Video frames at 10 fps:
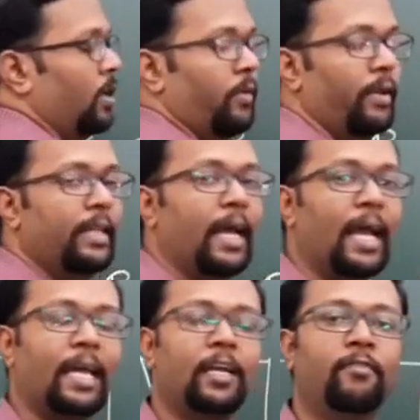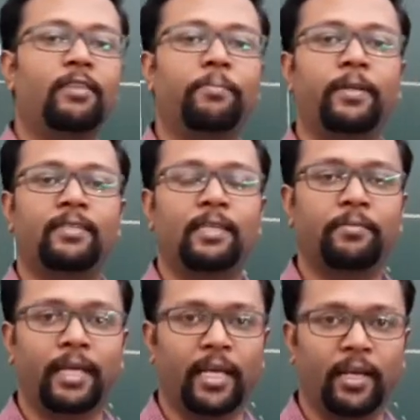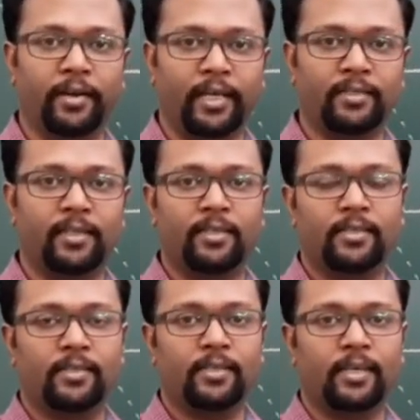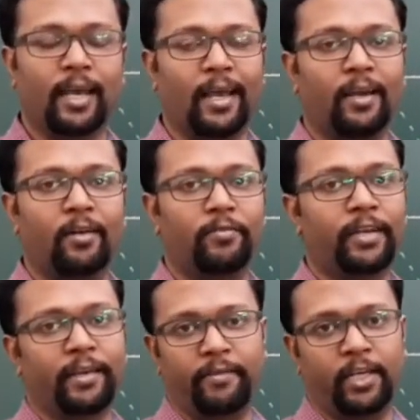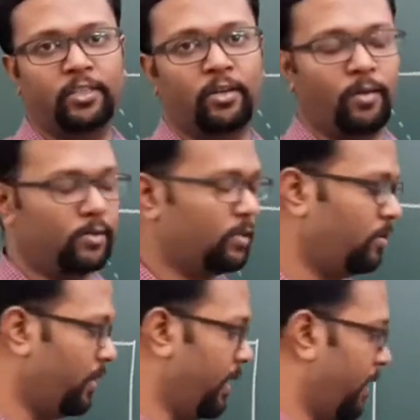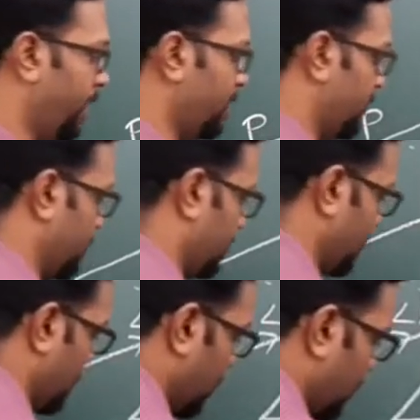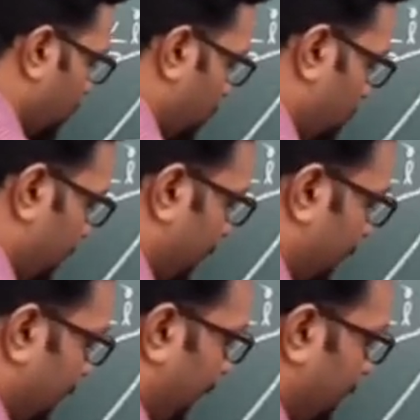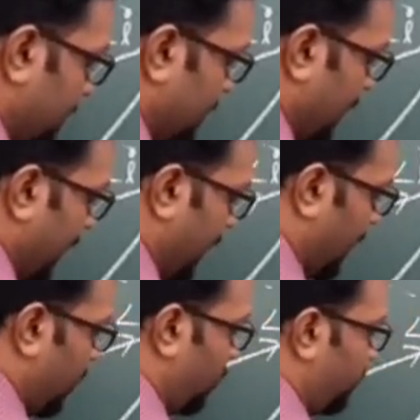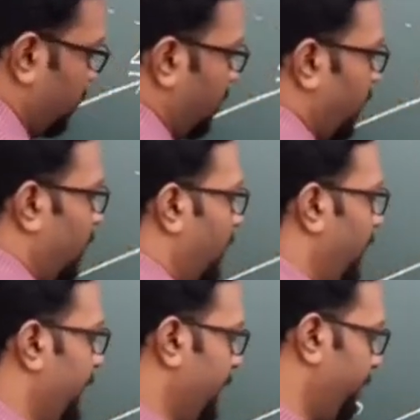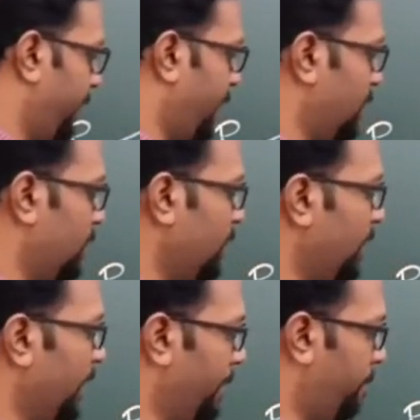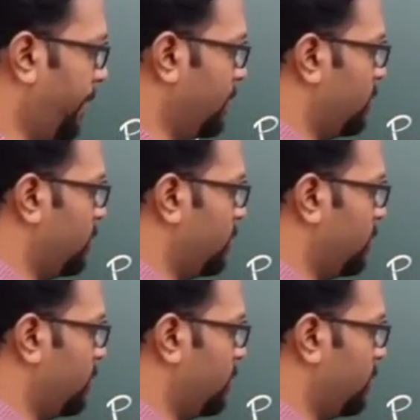When the angle of the prism increases, angle of deviation also increases. The second case, the angle of deviation depends